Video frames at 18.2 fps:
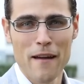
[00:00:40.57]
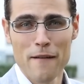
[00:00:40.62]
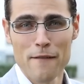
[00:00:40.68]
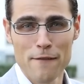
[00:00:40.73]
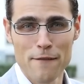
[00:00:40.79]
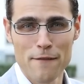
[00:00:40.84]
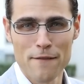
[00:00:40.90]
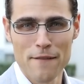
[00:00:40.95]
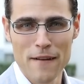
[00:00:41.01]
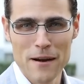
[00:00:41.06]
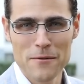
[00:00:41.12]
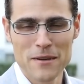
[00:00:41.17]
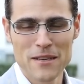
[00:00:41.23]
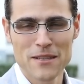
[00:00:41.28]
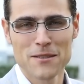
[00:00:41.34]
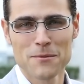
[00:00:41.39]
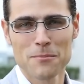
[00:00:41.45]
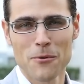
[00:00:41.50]

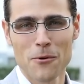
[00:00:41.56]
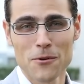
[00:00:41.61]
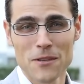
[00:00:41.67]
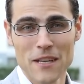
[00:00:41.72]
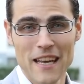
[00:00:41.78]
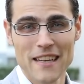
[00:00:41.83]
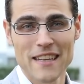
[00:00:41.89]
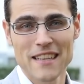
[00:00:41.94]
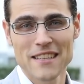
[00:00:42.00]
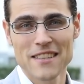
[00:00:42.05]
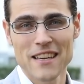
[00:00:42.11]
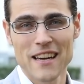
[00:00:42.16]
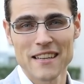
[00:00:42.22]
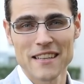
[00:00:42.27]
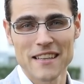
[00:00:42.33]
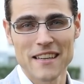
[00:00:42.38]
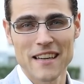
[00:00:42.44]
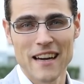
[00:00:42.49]
very sporty and
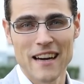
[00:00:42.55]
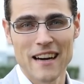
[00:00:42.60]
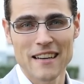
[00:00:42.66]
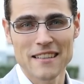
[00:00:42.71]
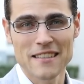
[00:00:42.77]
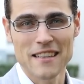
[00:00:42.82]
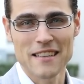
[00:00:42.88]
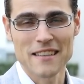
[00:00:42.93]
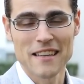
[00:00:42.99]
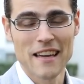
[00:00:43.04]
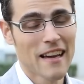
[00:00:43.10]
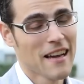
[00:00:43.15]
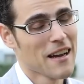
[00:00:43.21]
exciting cars, and